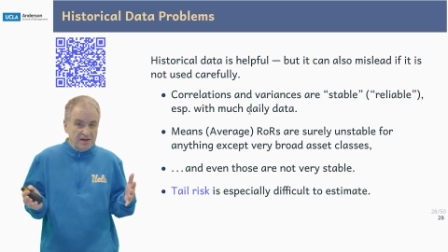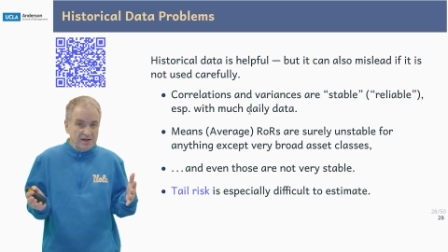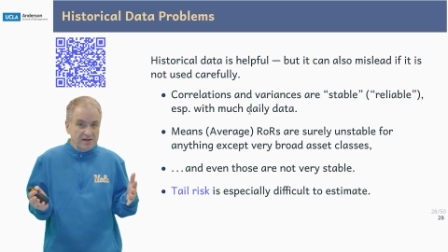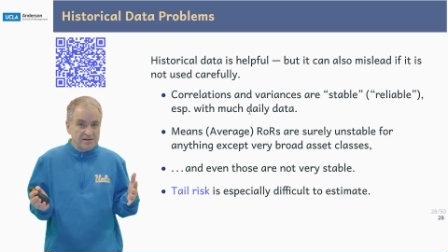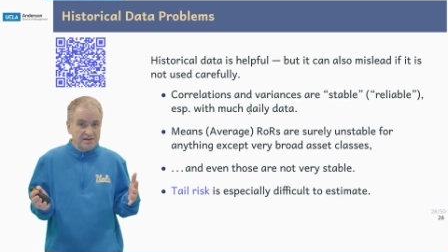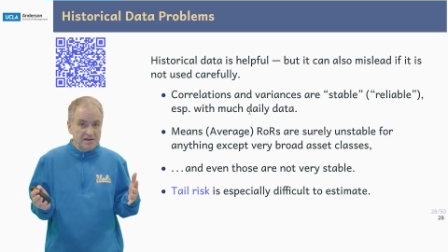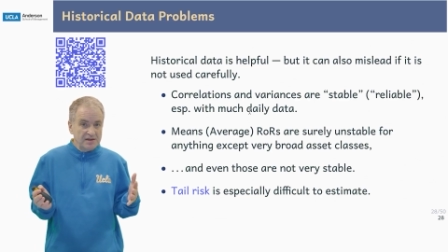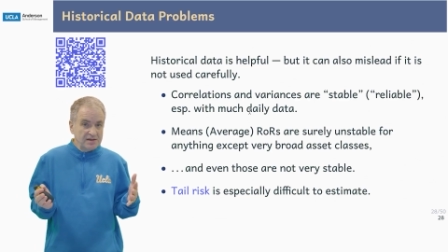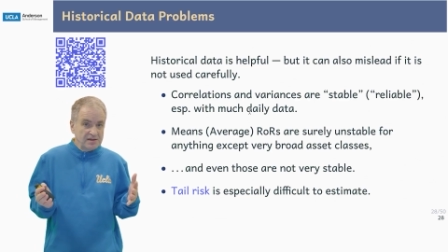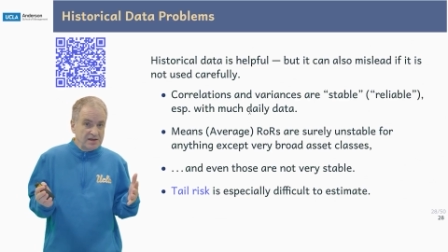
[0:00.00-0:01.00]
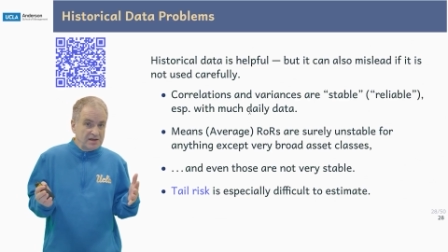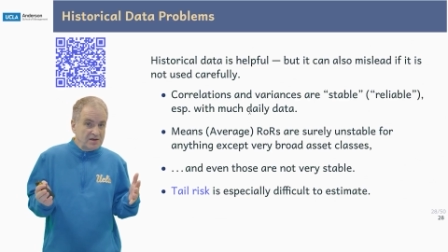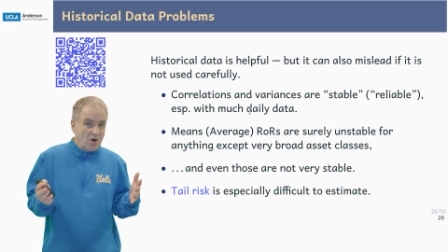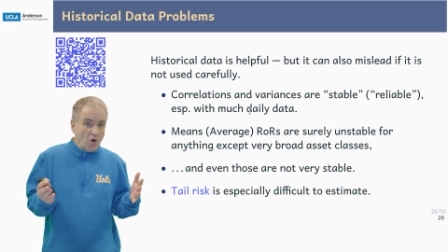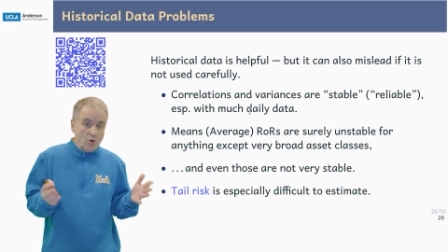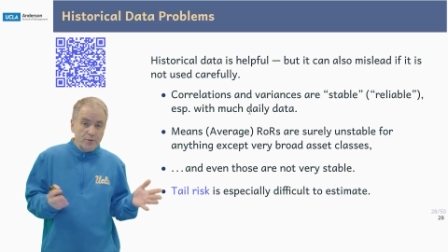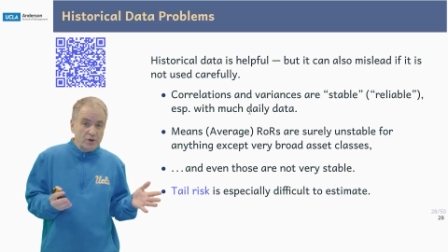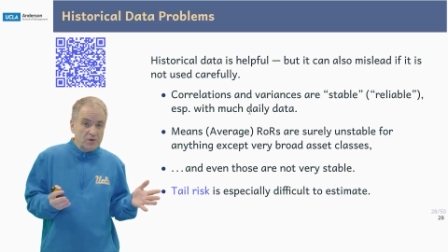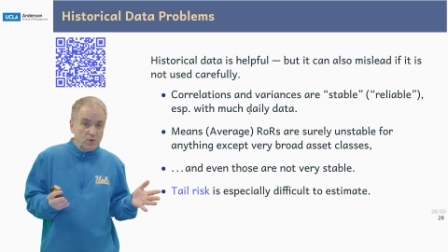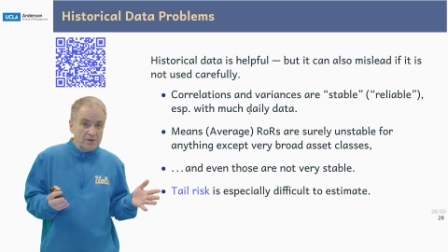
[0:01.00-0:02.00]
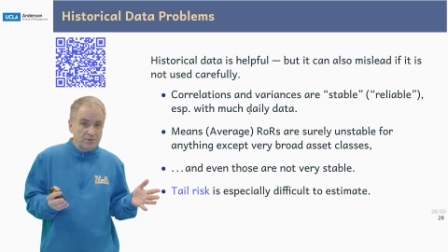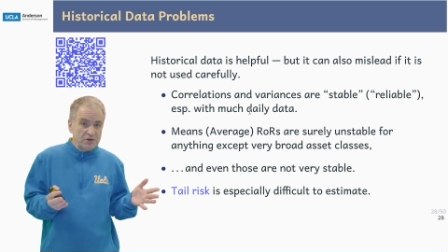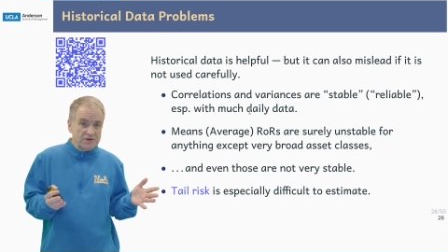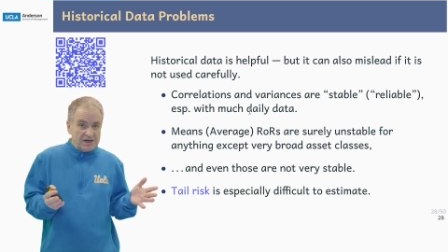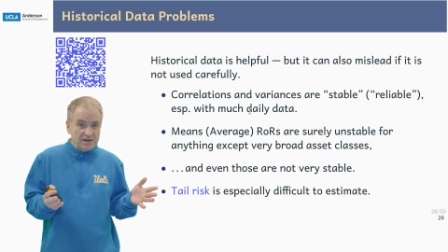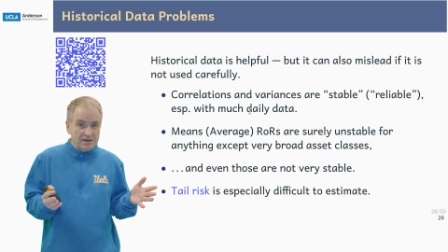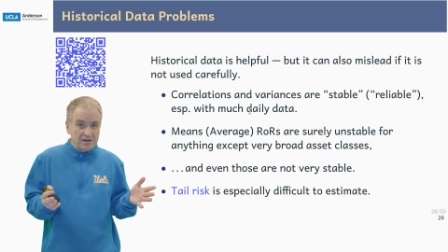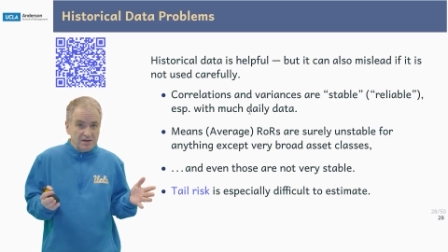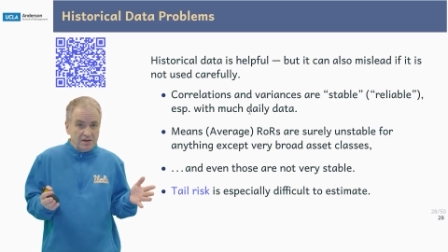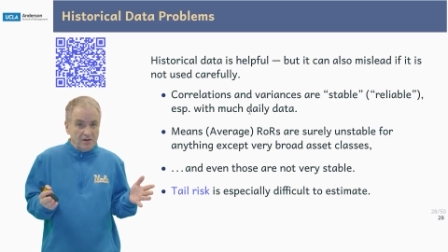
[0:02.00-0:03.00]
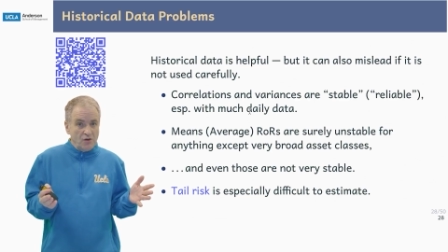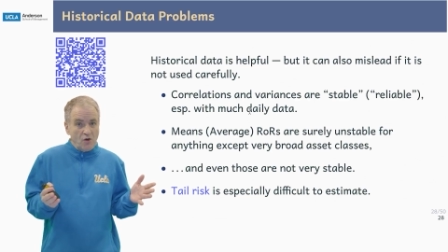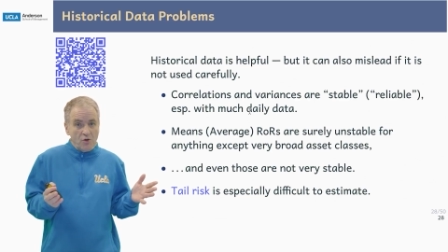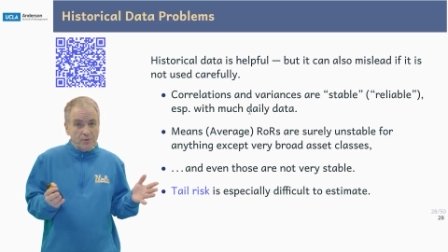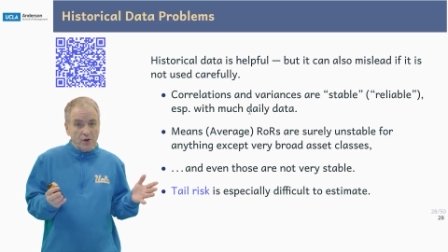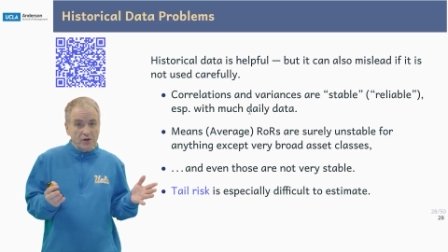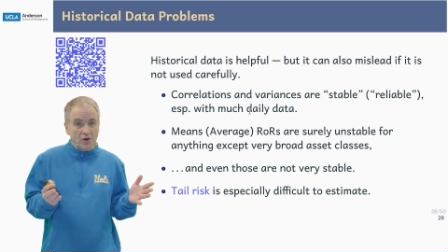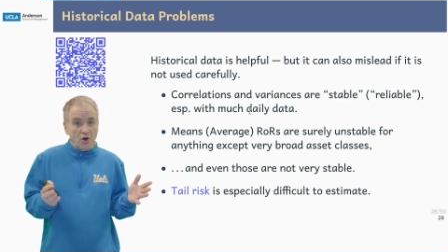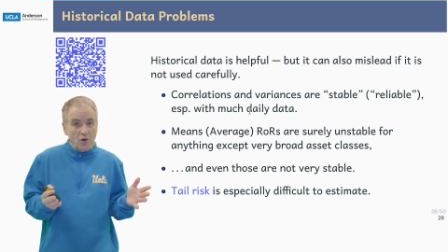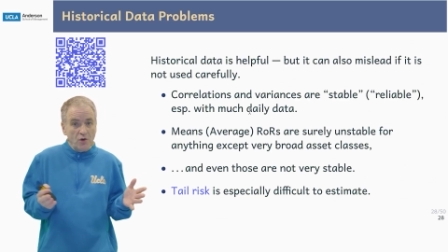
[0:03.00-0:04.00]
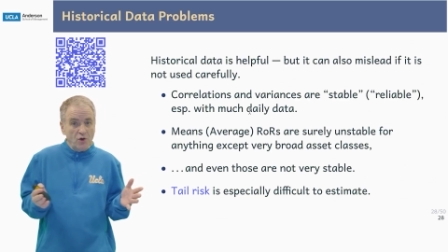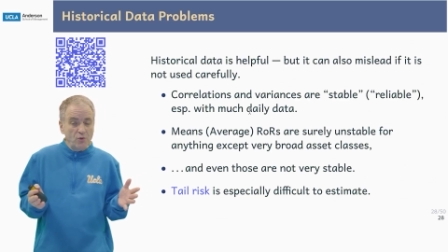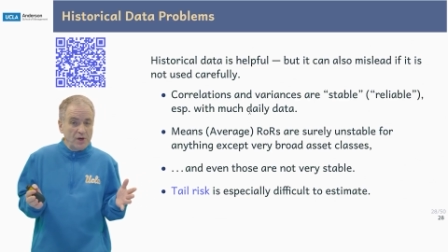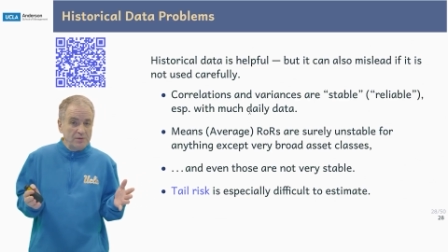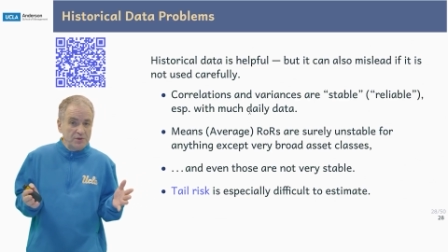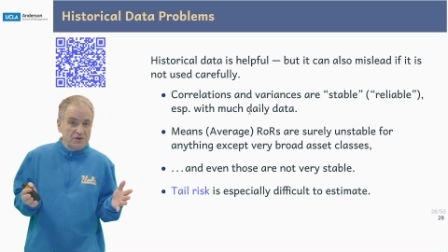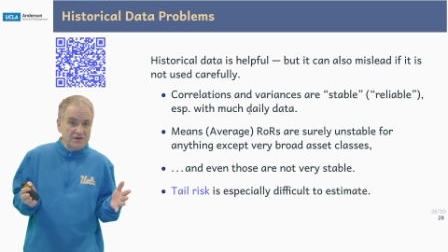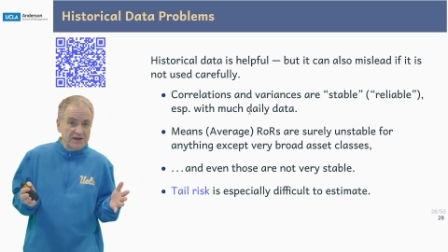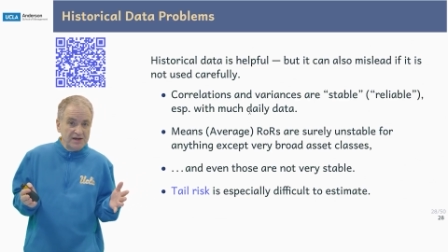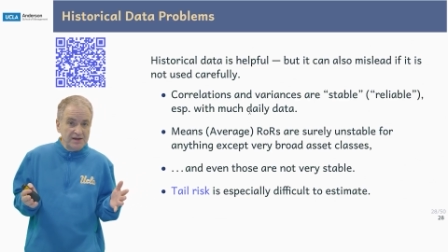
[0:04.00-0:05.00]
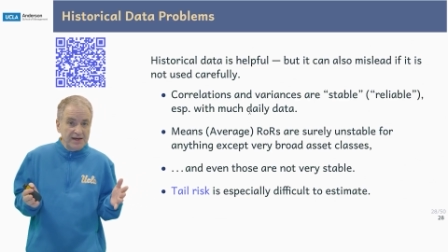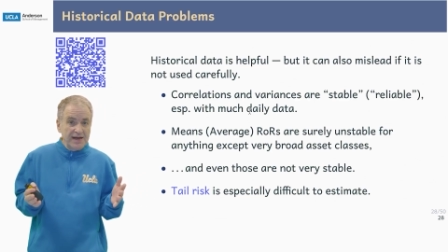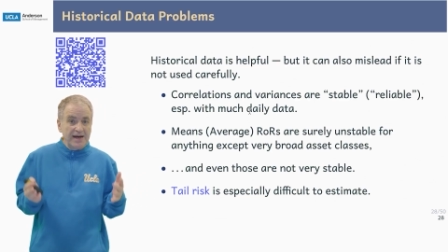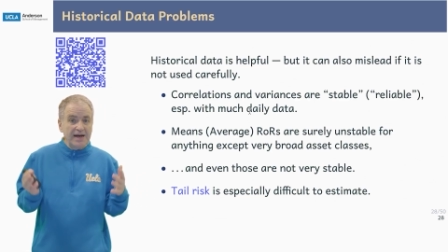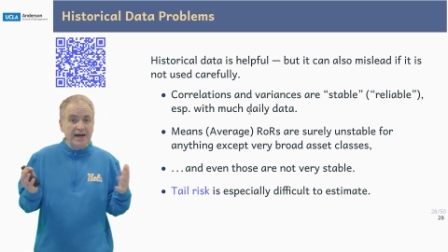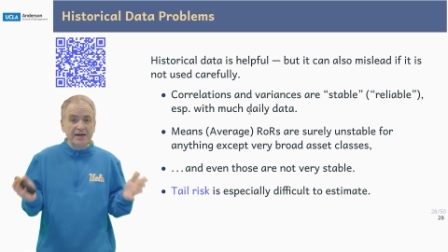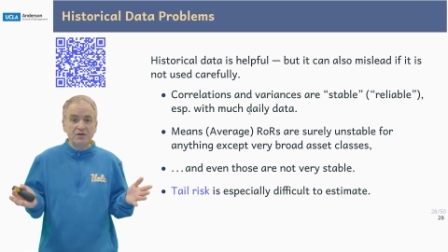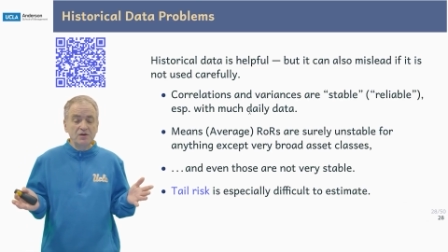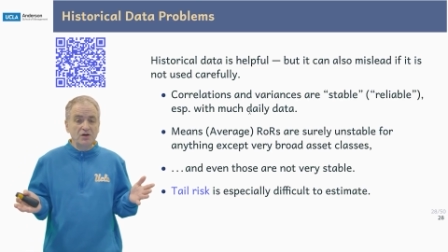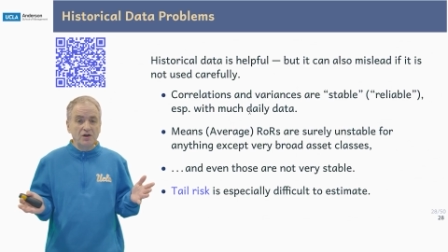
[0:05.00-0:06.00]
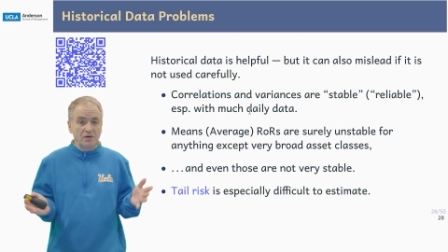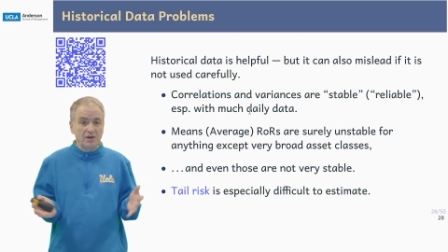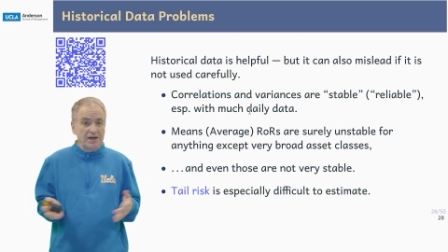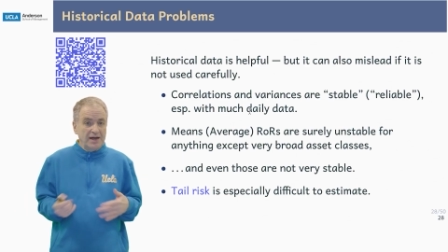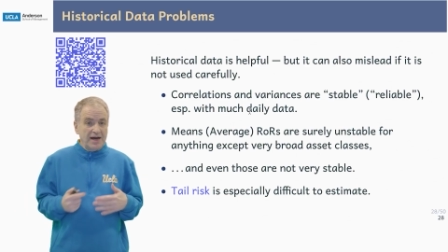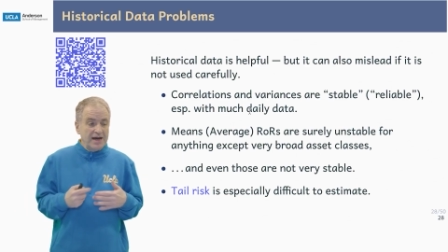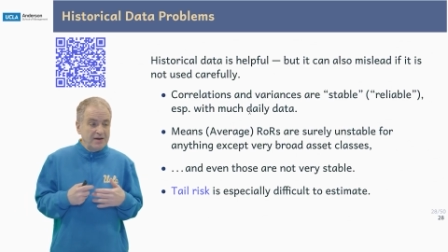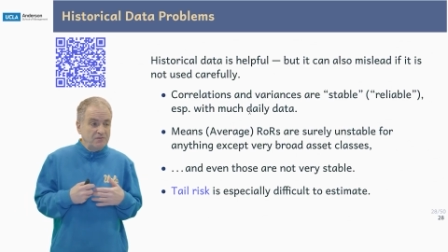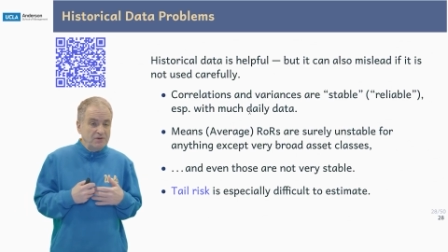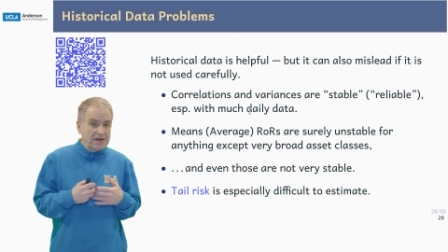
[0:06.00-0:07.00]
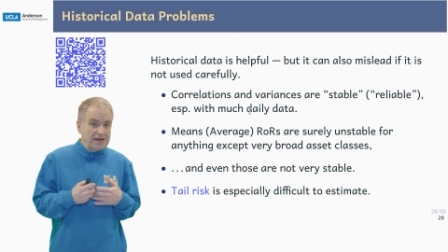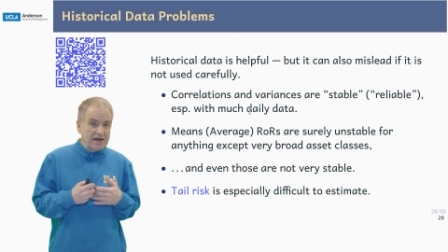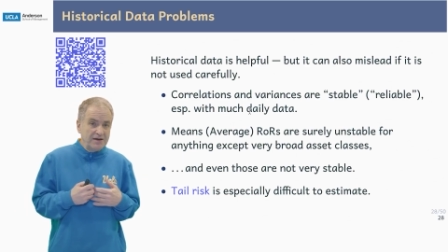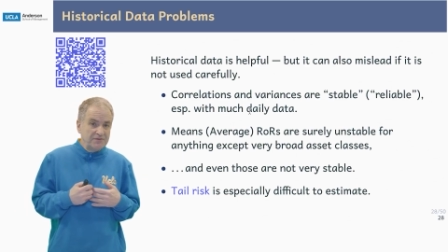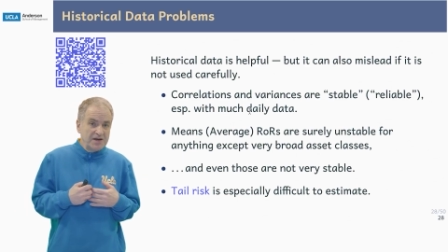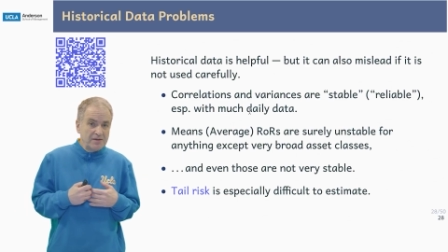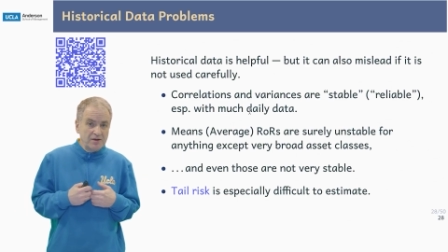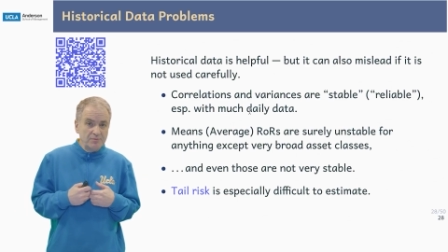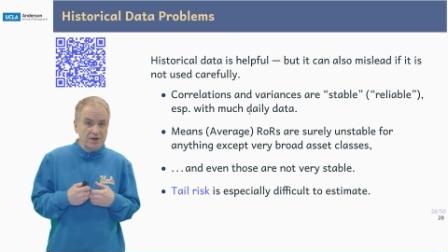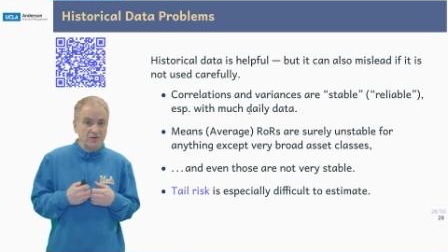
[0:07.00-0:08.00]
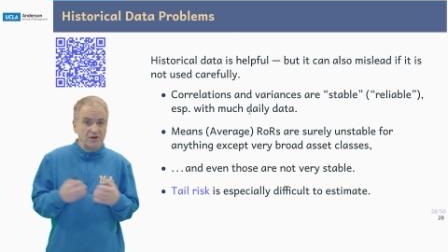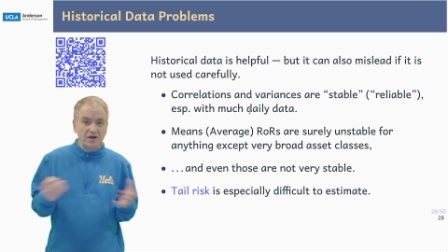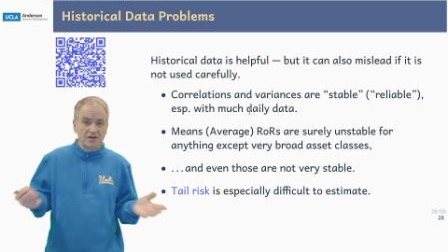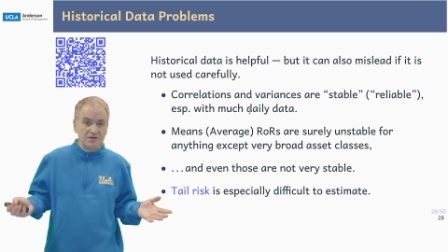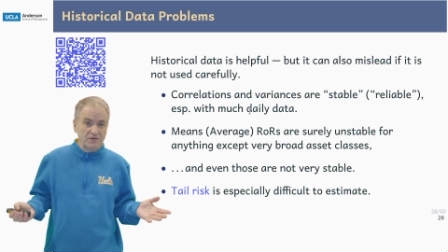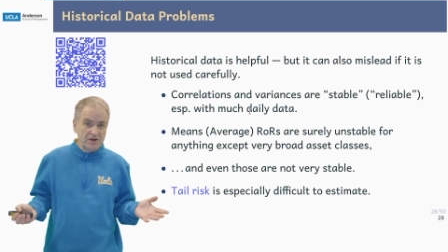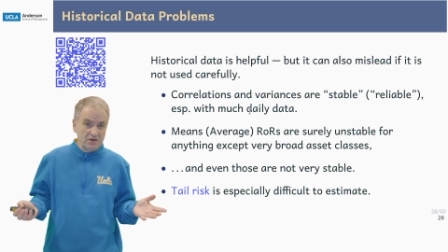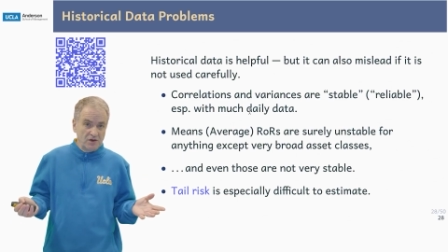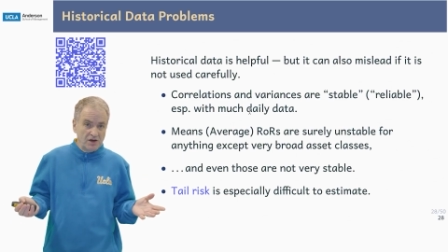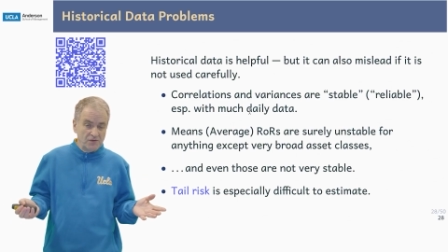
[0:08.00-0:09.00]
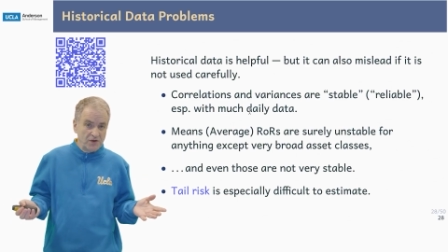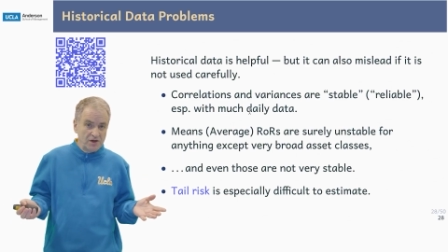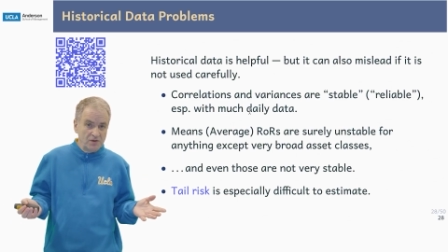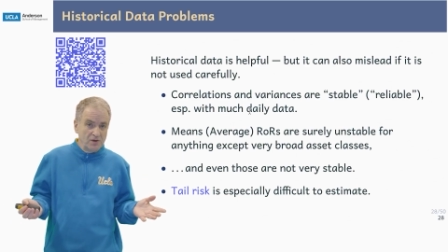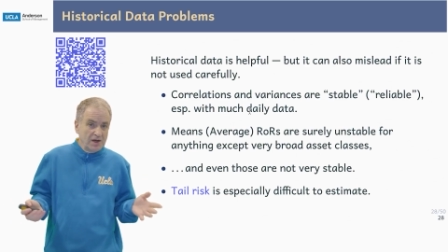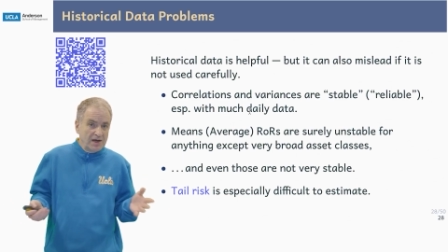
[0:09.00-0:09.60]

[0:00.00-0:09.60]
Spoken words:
Is it 0.1% or 0.001%? I don't know. I really have nothing but philosophy to offer you.